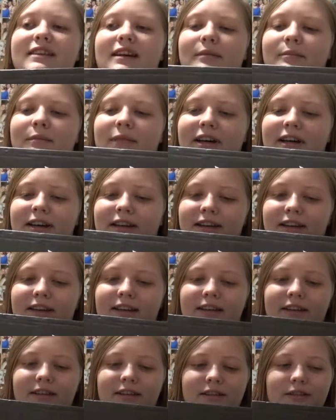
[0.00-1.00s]
got
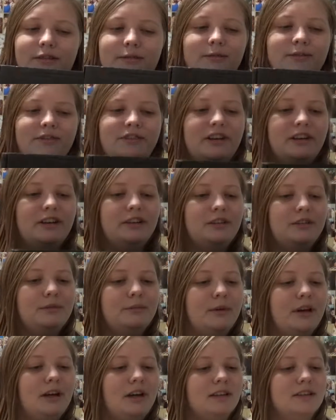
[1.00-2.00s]
my October
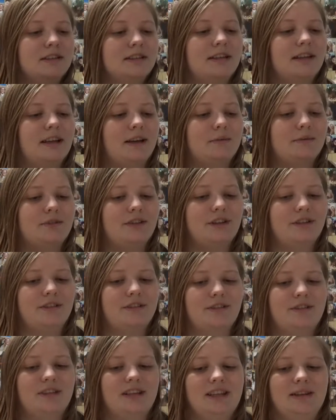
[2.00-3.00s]
Fairyloot box and now I'm
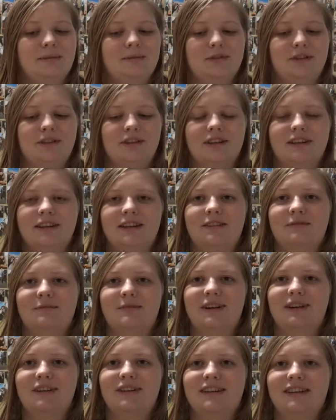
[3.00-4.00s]
trying to keep talking
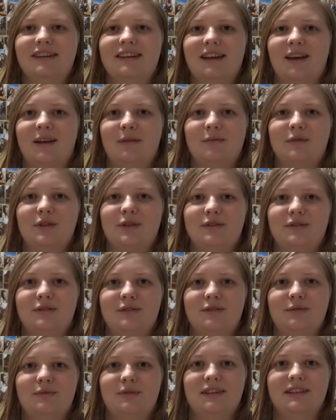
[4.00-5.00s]
American. I'm going to
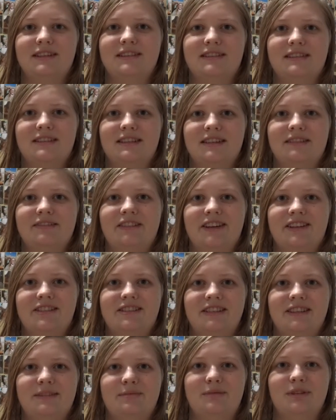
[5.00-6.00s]
switch
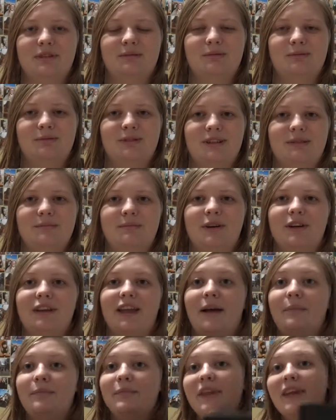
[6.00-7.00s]
eventually probably, but
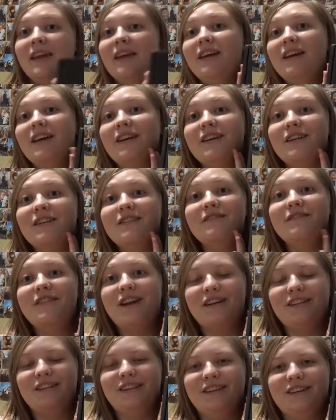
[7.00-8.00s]
yeah.
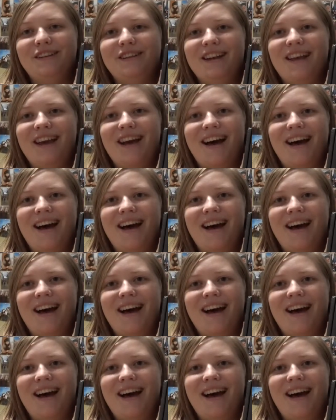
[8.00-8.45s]
Fairyloot.